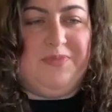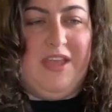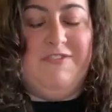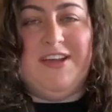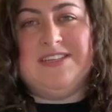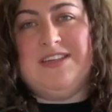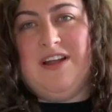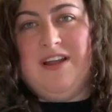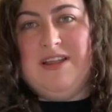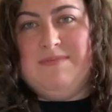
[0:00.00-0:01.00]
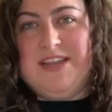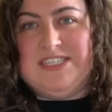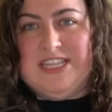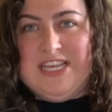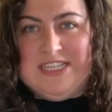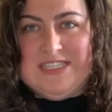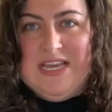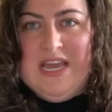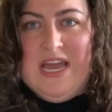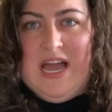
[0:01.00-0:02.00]
If I didn't already mention this,
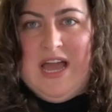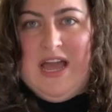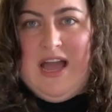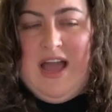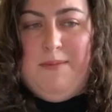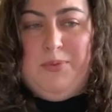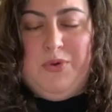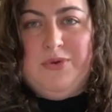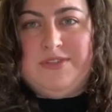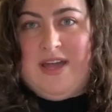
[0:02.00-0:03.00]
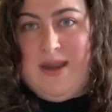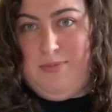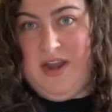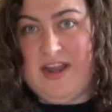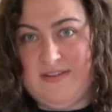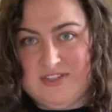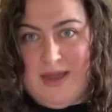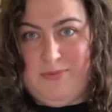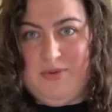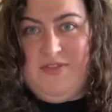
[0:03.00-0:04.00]
Boohoo is not a brand I've
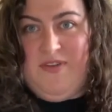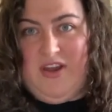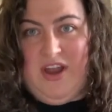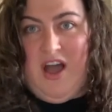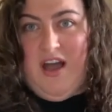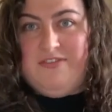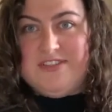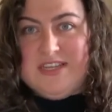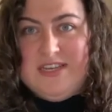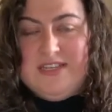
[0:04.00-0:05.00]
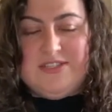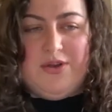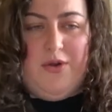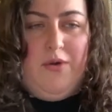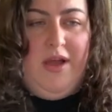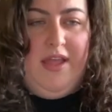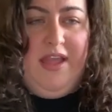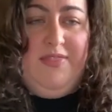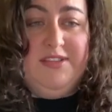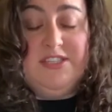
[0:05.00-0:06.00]
shopped with very often. So
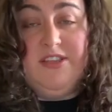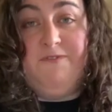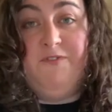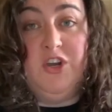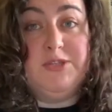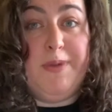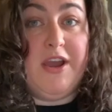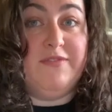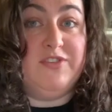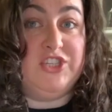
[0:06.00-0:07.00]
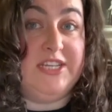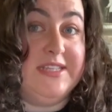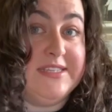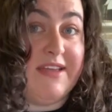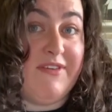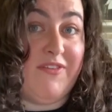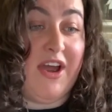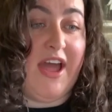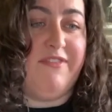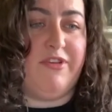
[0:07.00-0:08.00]
again, this is the first pair of jeans I've ever
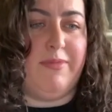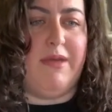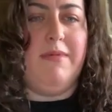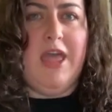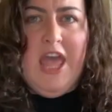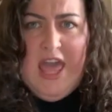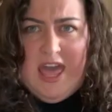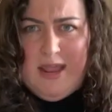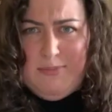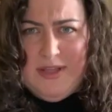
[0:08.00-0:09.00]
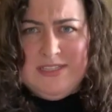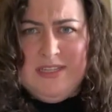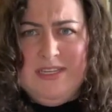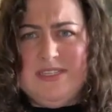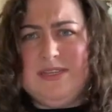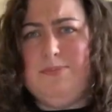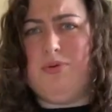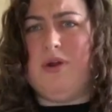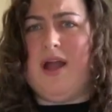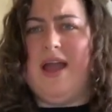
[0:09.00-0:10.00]
had from them, and I'm pleasantly
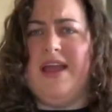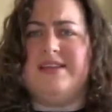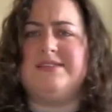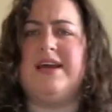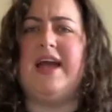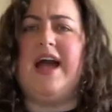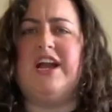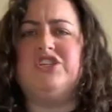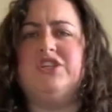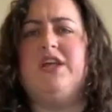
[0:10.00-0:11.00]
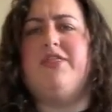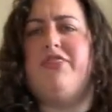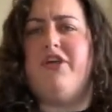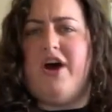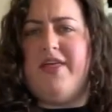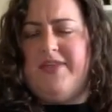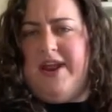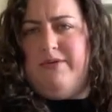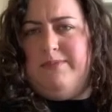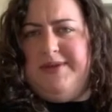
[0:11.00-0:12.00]
surprised. I actually thought that
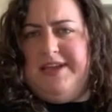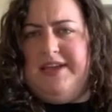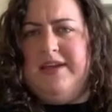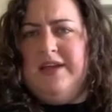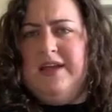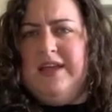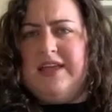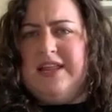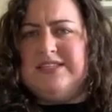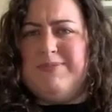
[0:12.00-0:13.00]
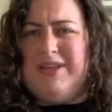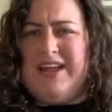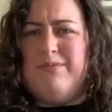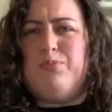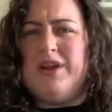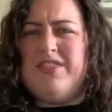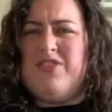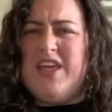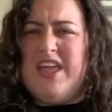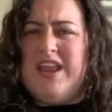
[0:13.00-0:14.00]
I would be getting something kind of pretty
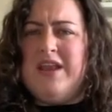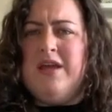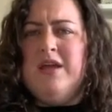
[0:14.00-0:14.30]
thin,